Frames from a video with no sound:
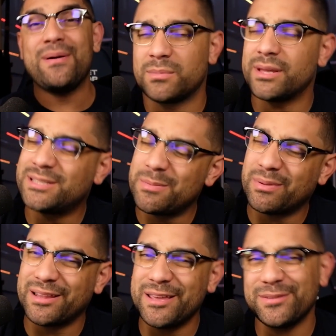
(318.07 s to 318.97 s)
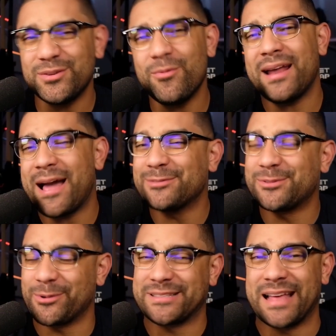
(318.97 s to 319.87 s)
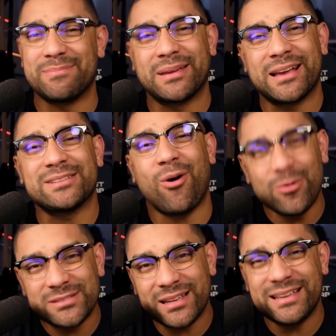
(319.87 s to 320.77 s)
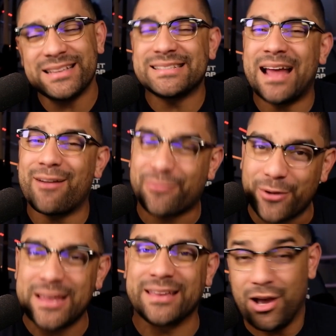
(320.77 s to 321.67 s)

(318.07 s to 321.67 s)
And typically you want to outsource that, because wholesaling is not free.